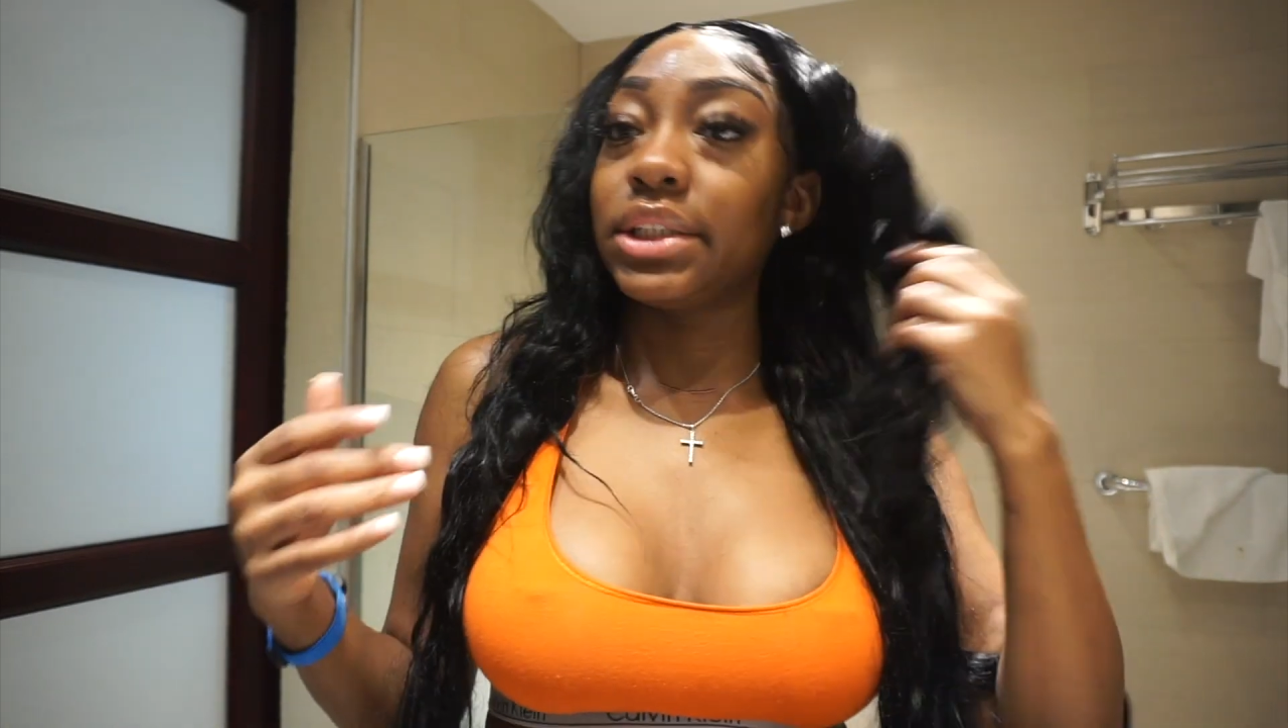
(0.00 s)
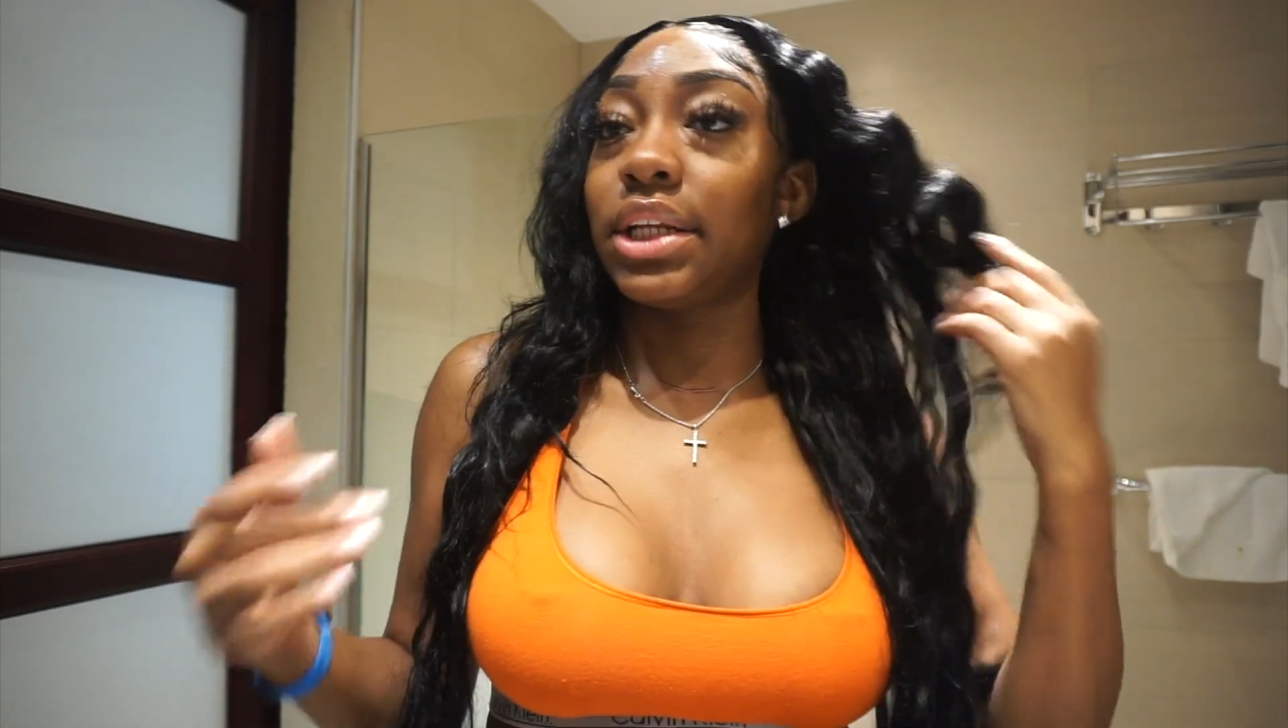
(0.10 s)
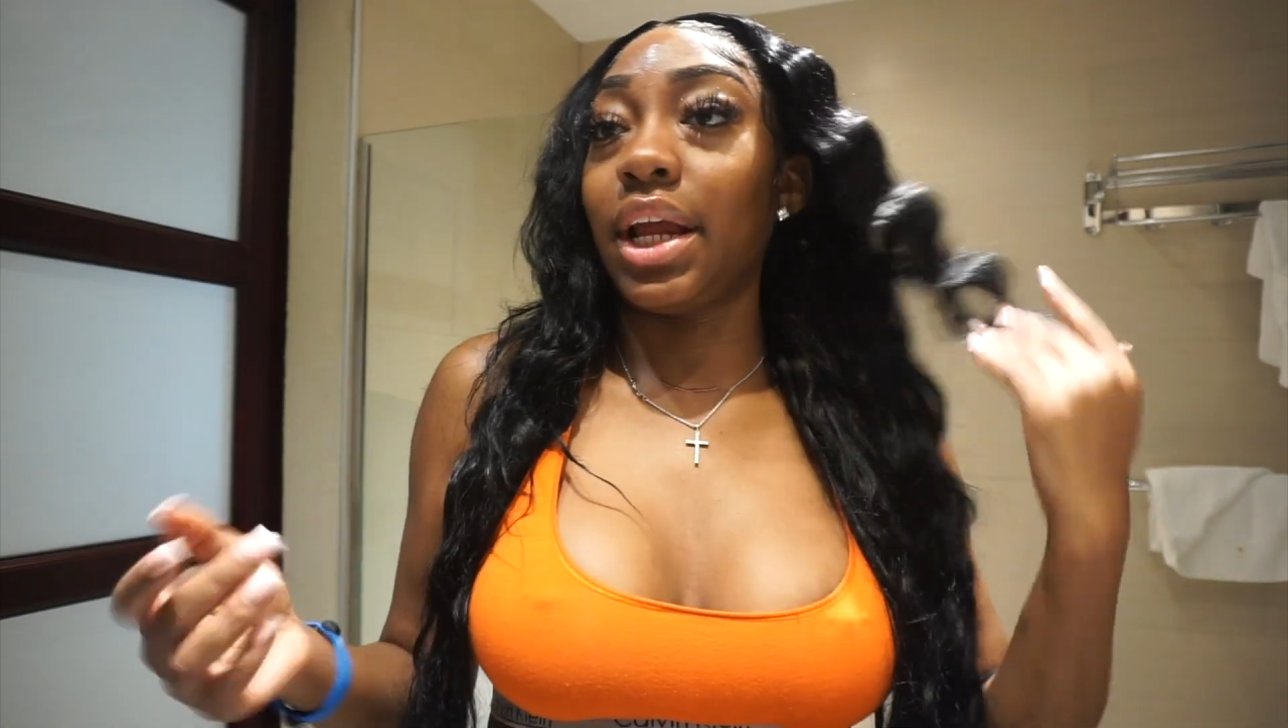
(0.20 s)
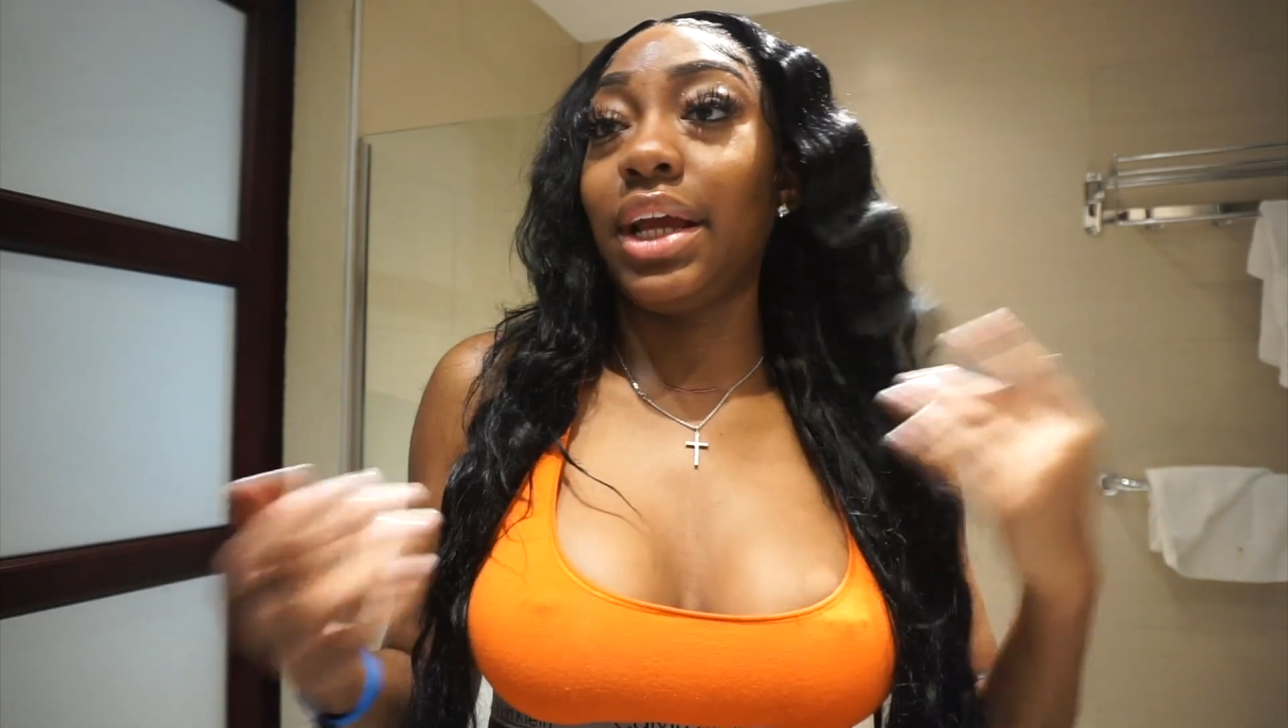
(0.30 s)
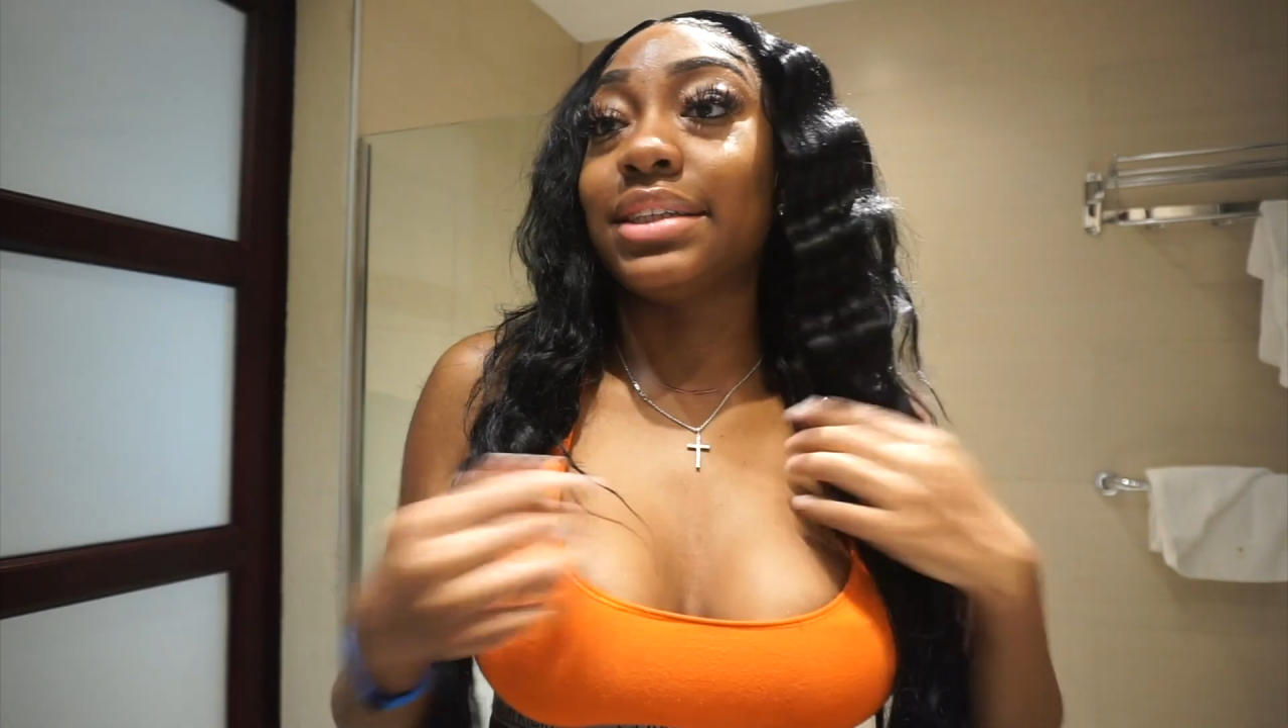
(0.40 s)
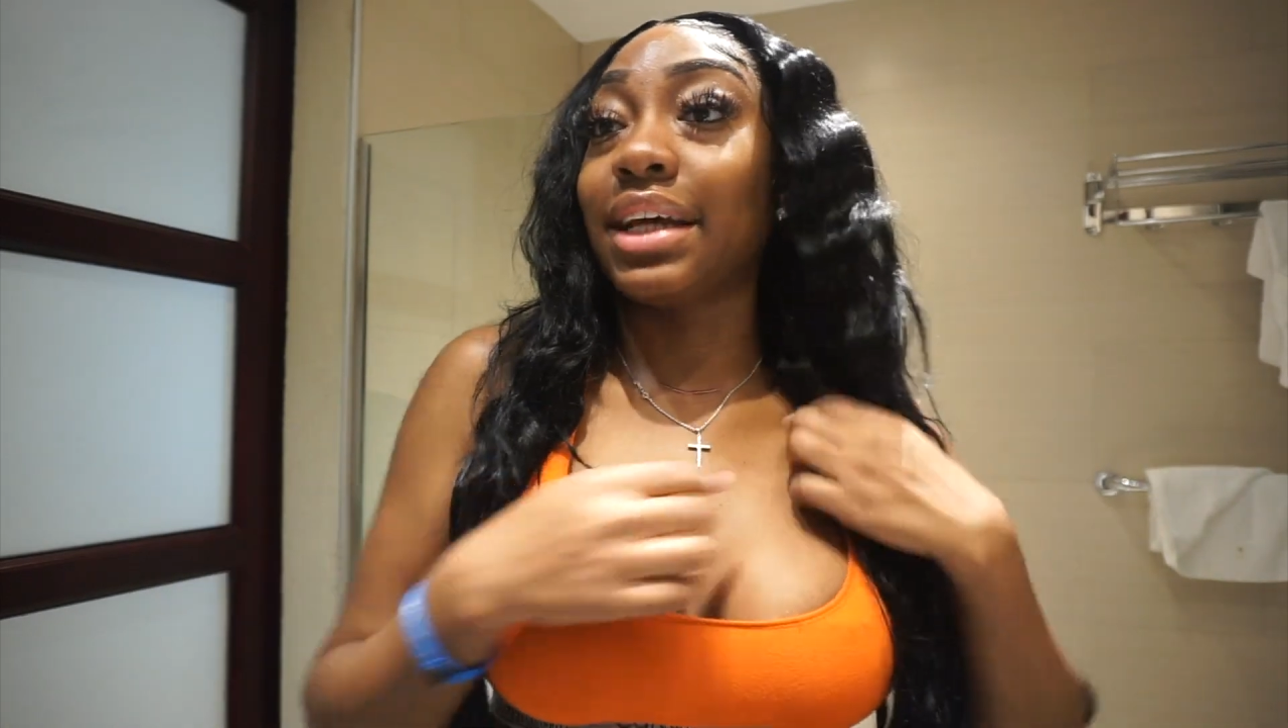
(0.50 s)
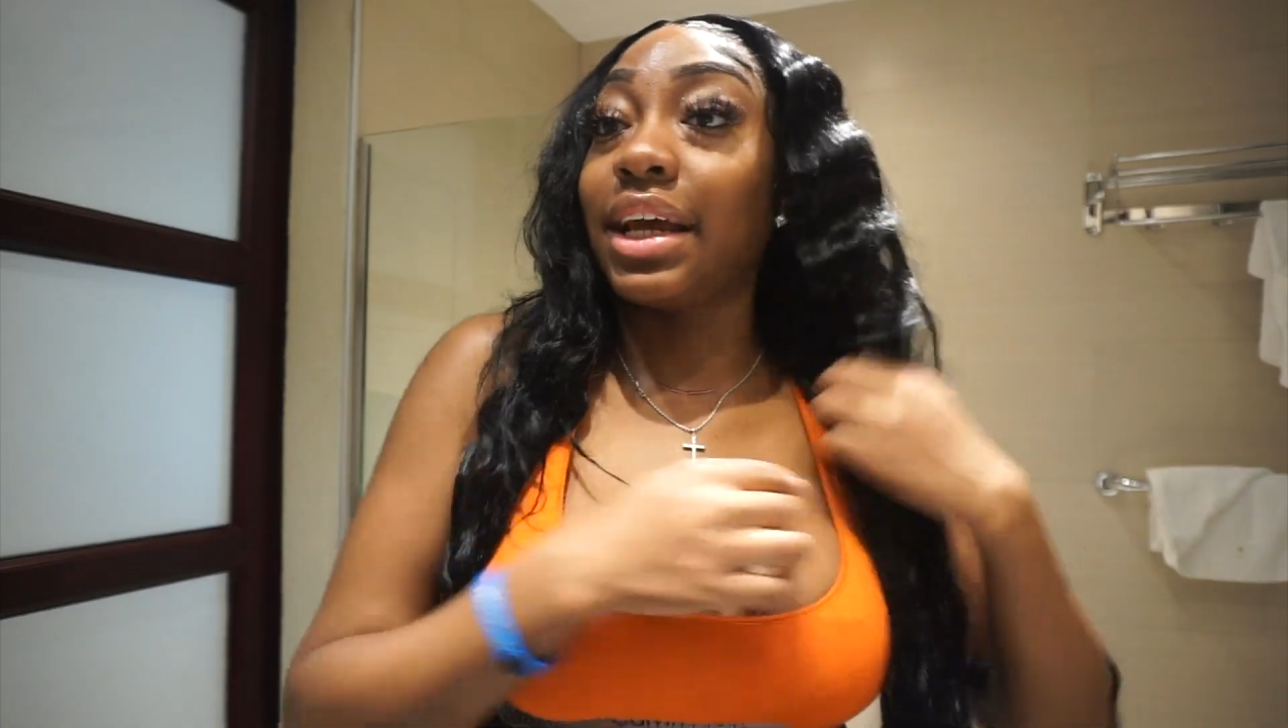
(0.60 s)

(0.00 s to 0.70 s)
tonight because I